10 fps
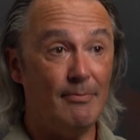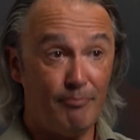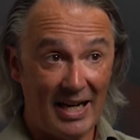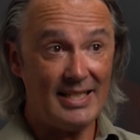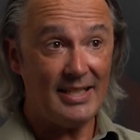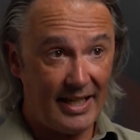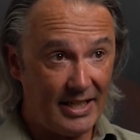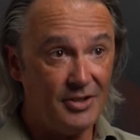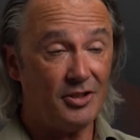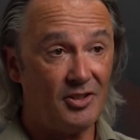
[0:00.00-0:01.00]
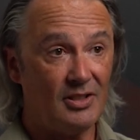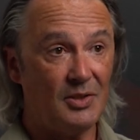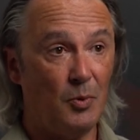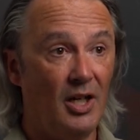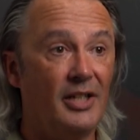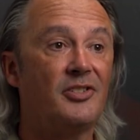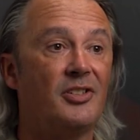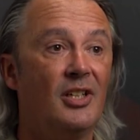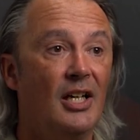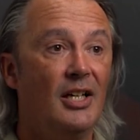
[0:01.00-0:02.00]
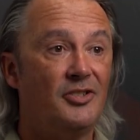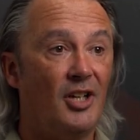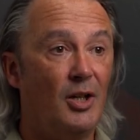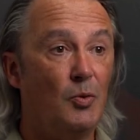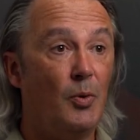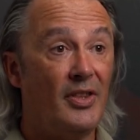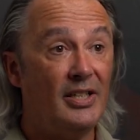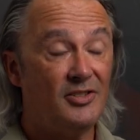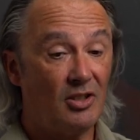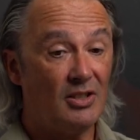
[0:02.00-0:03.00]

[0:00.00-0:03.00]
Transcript: embedded into SOLIDWORKS. So within